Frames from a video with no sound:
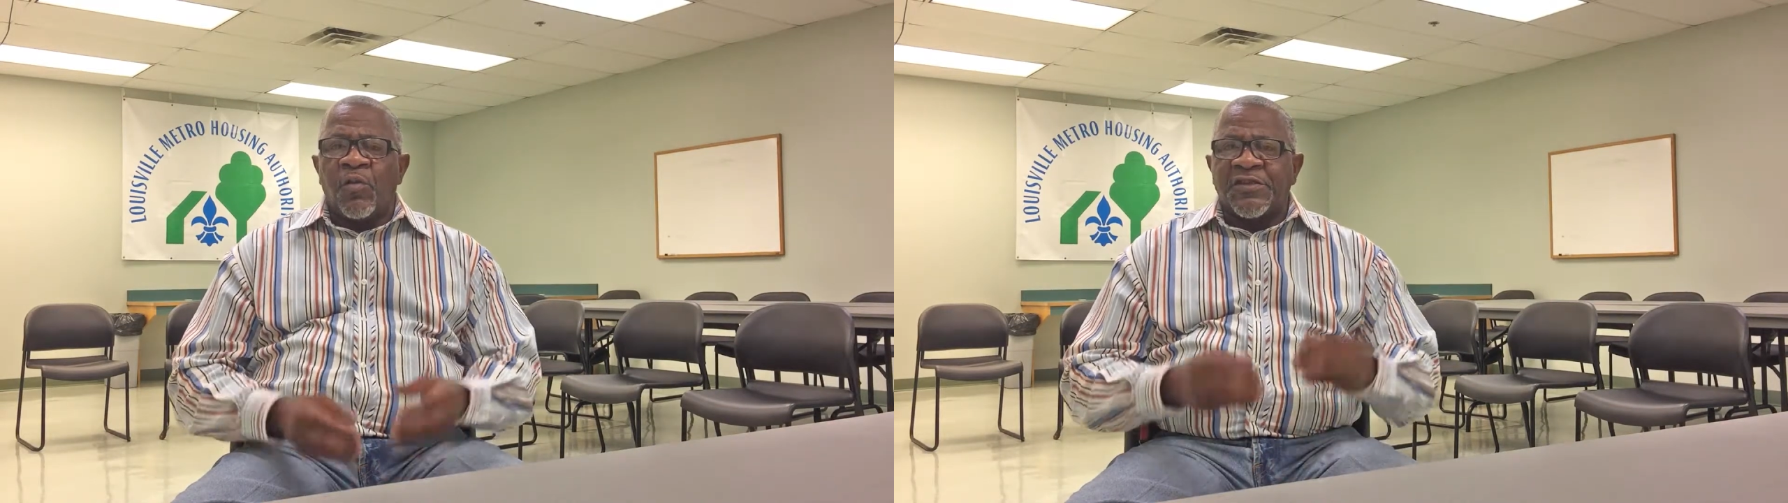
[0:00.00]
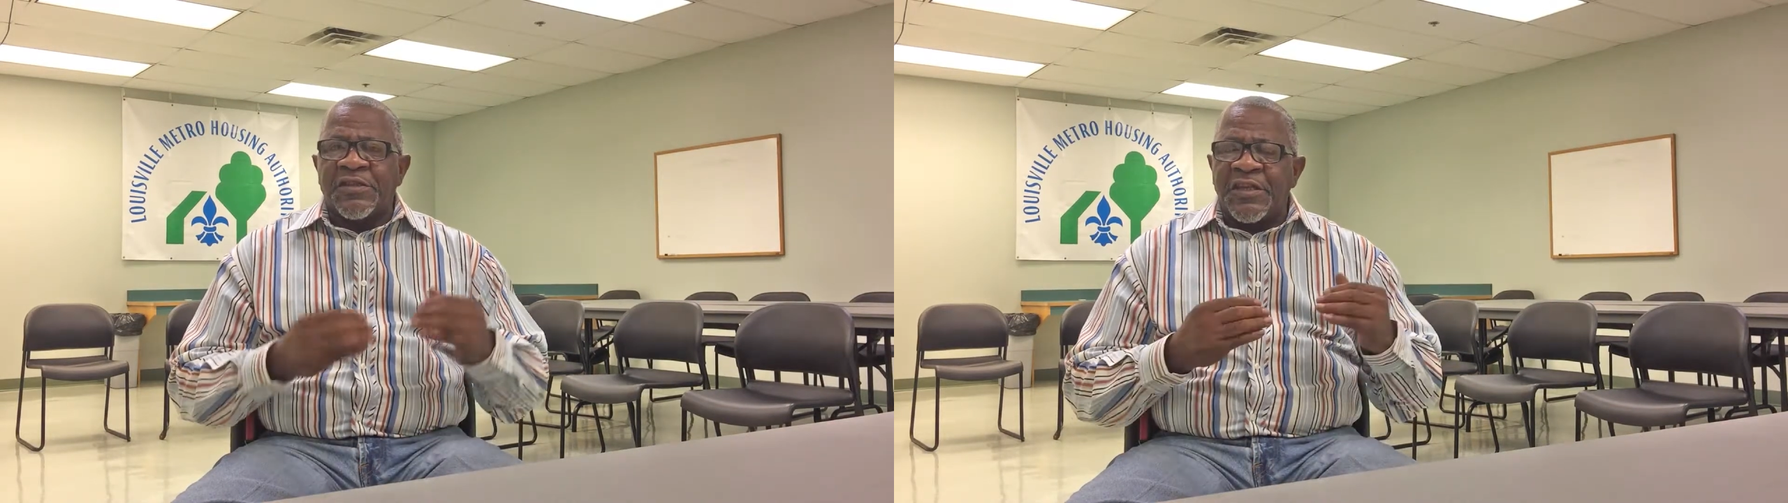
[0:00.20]

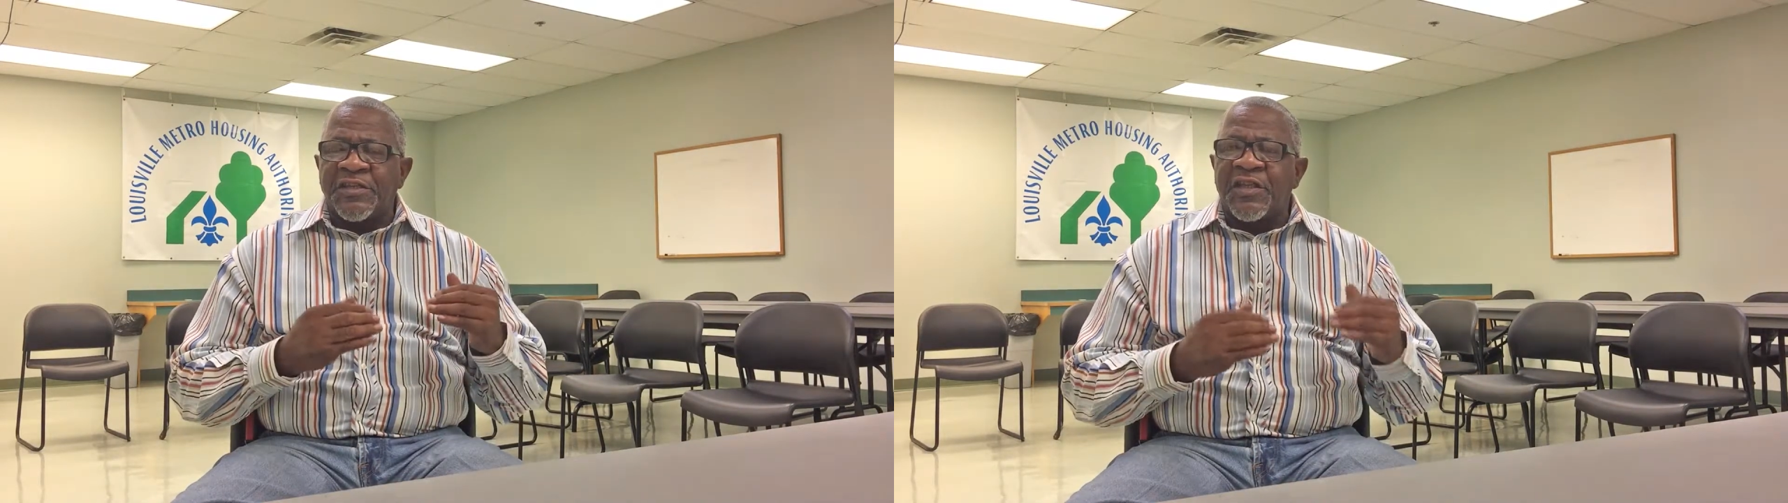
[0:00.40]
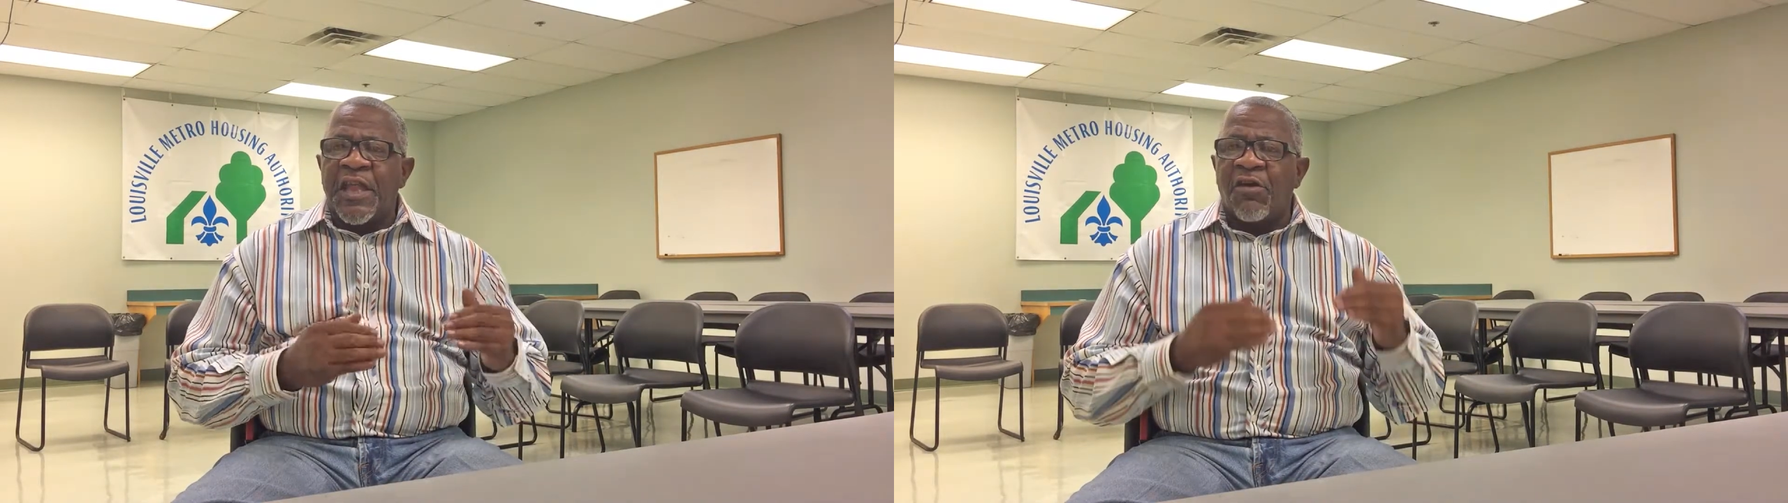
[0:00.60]

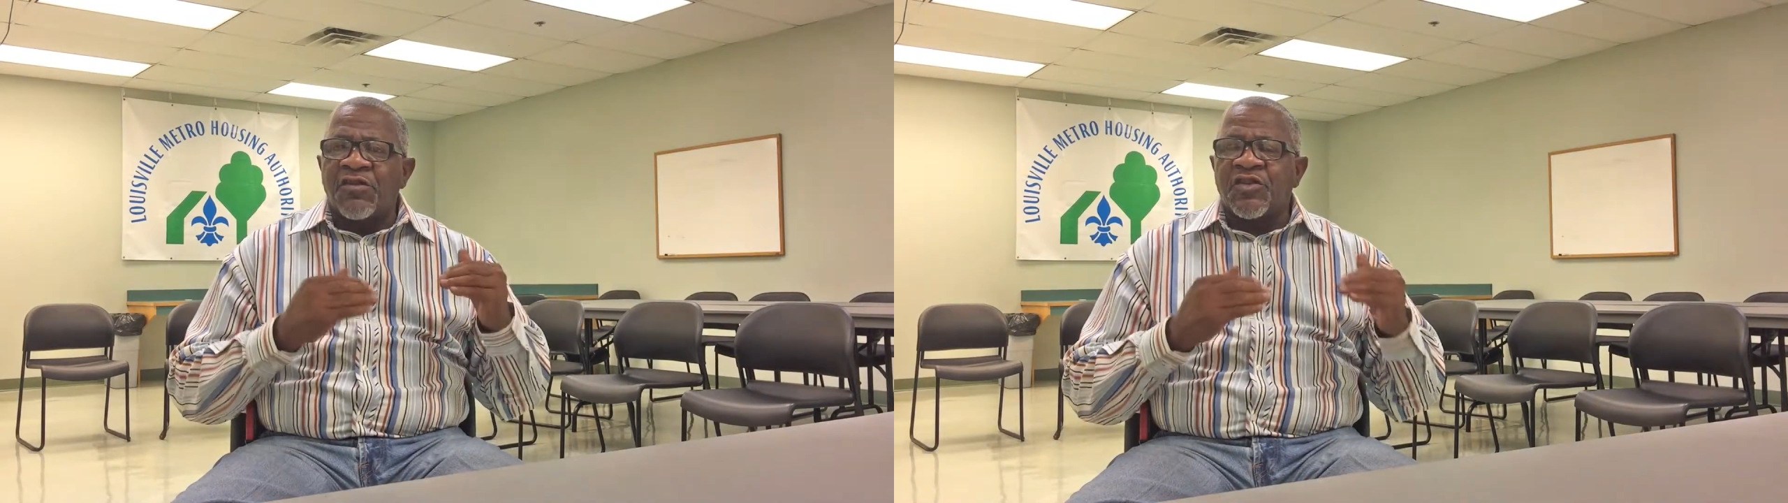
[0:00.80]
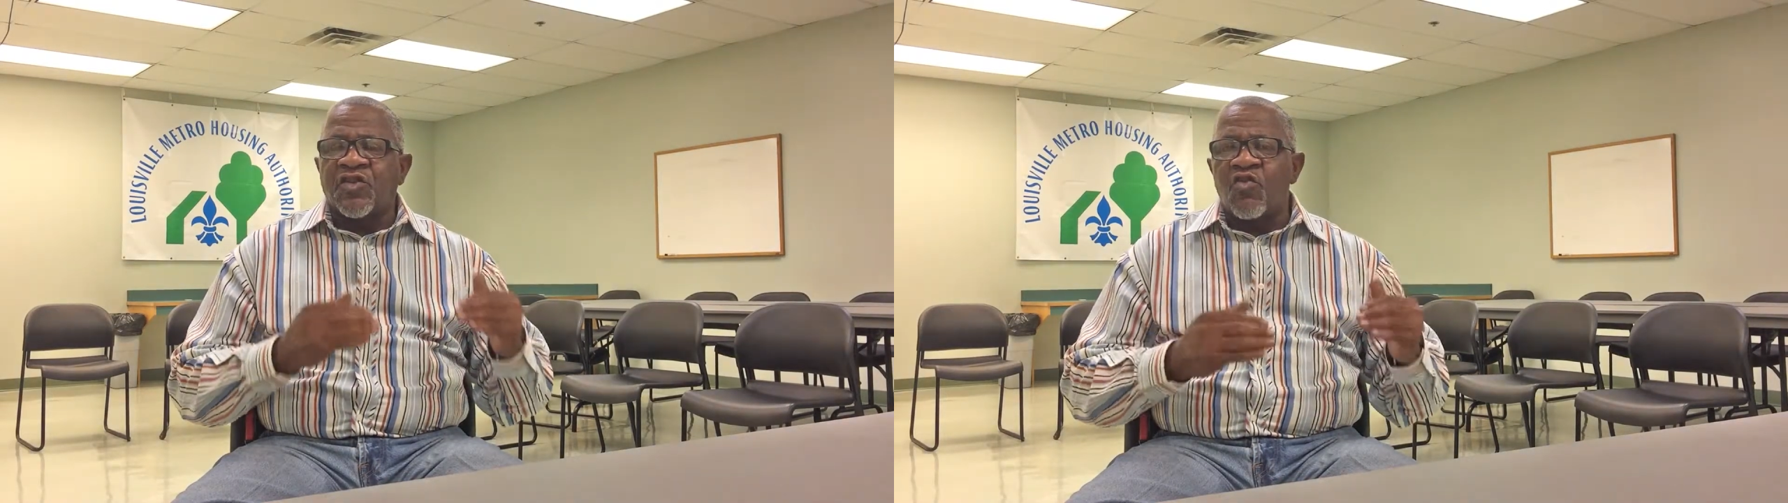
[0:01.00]
since they are
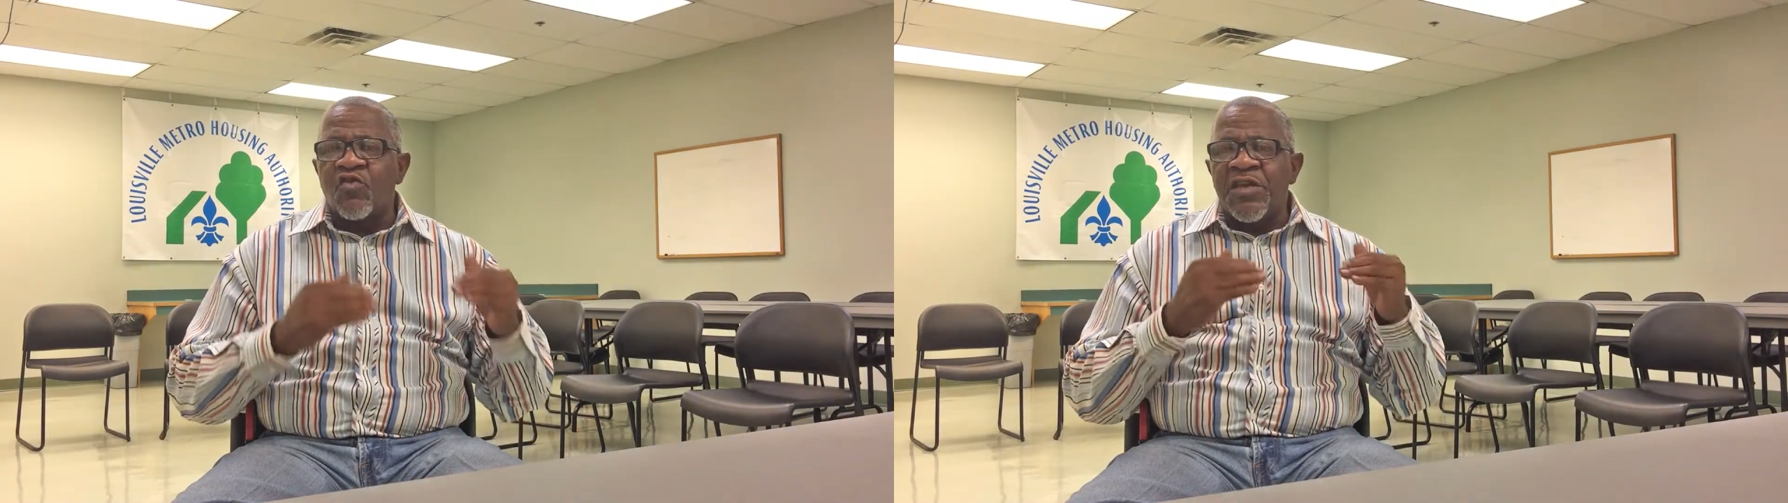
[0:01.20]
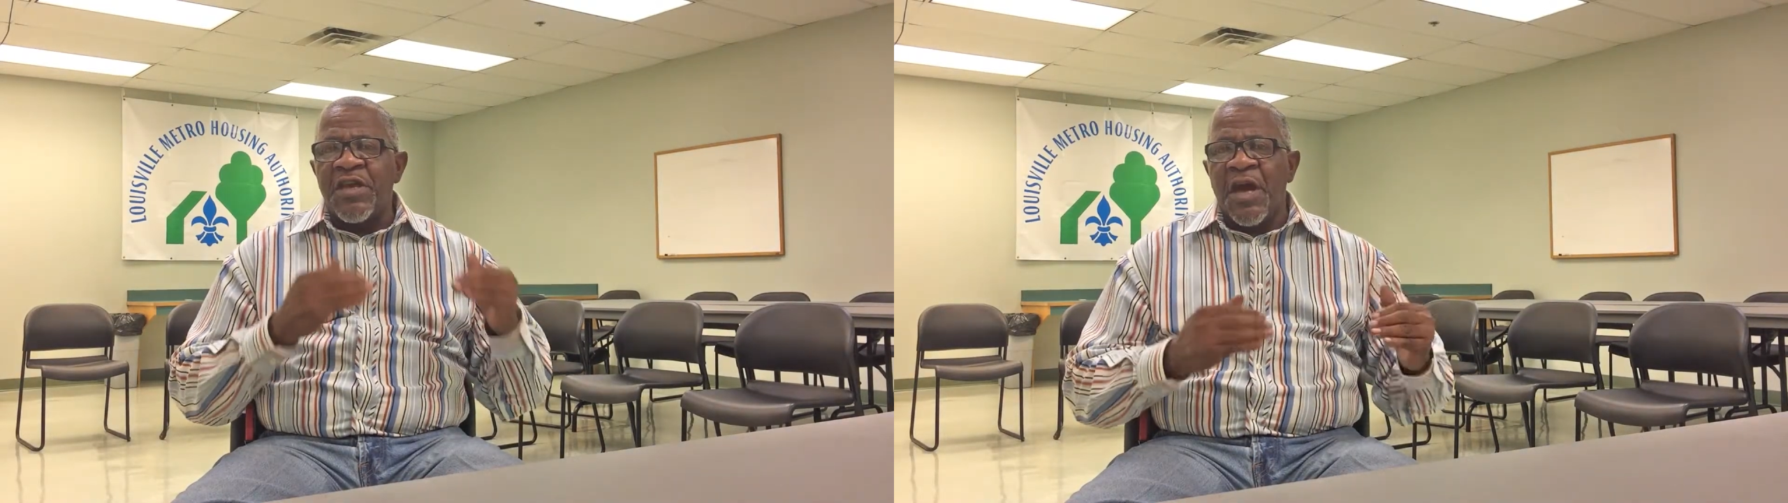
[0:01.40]

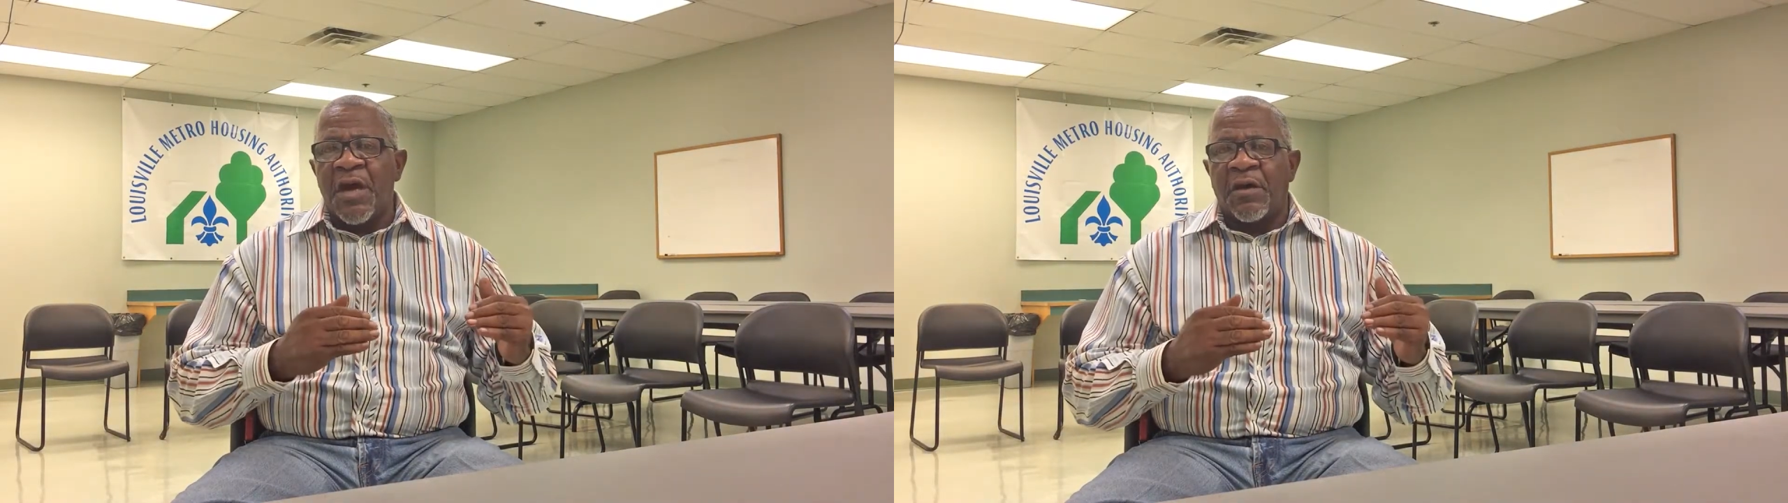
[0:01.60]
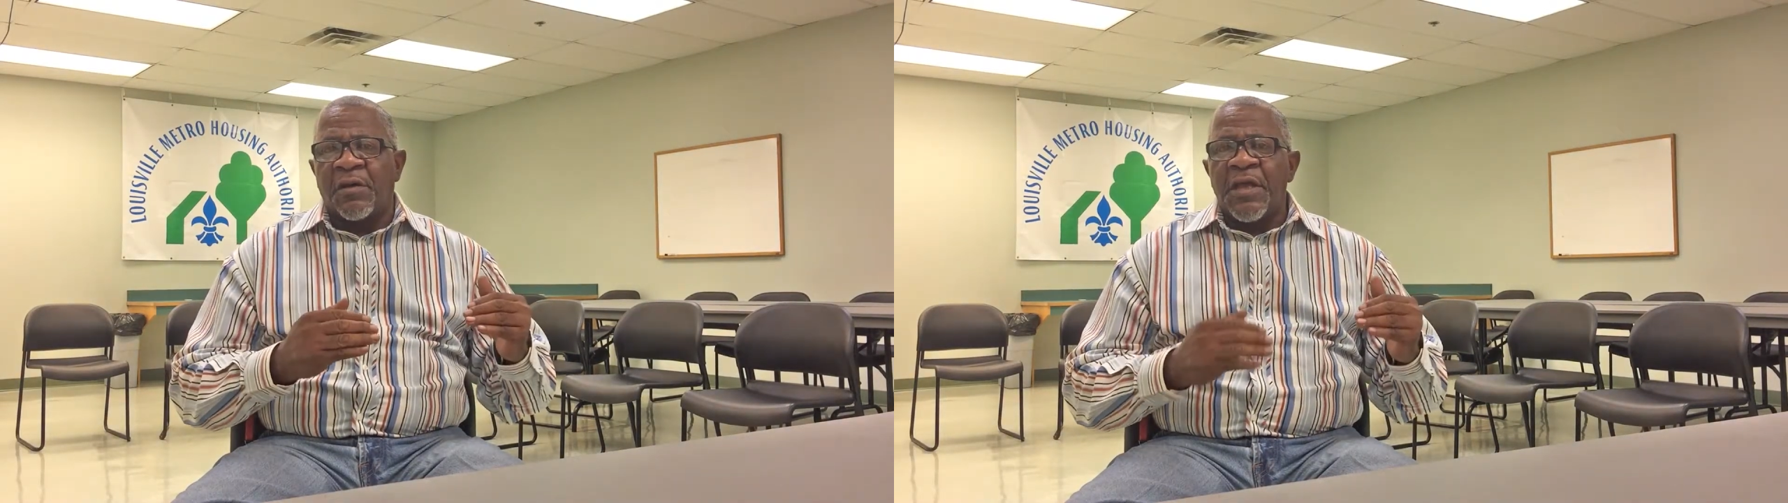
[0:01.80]
so
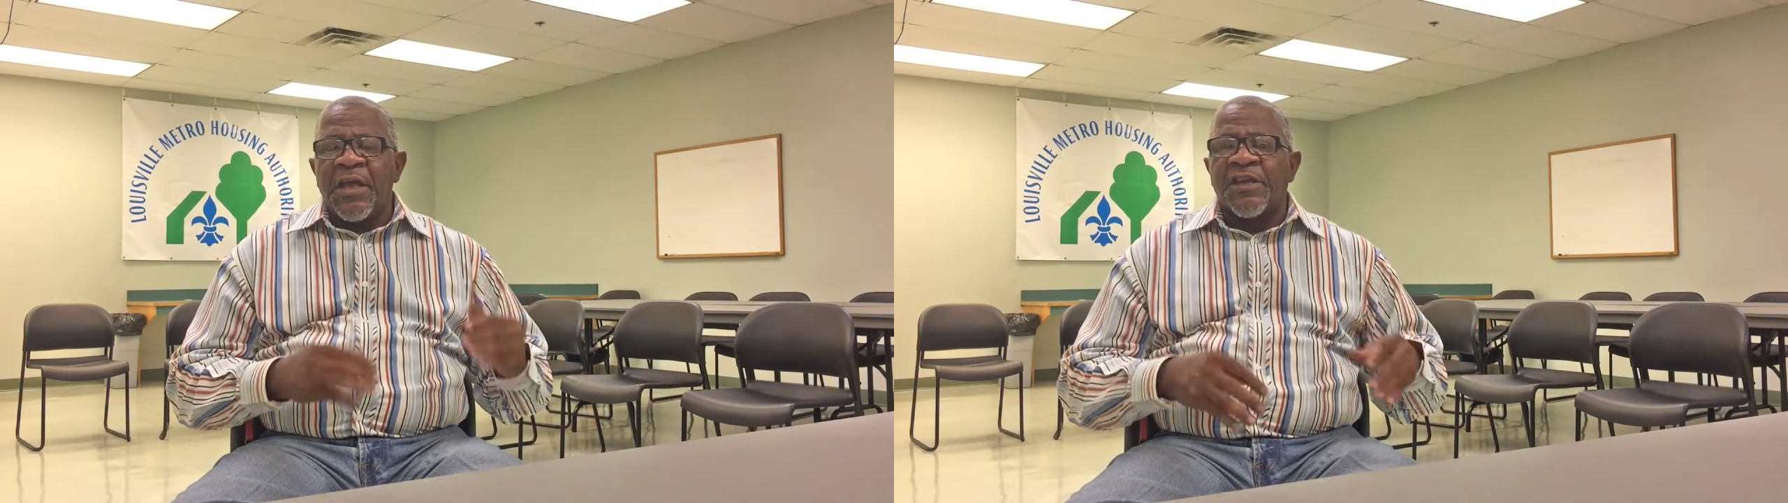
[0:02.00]
young,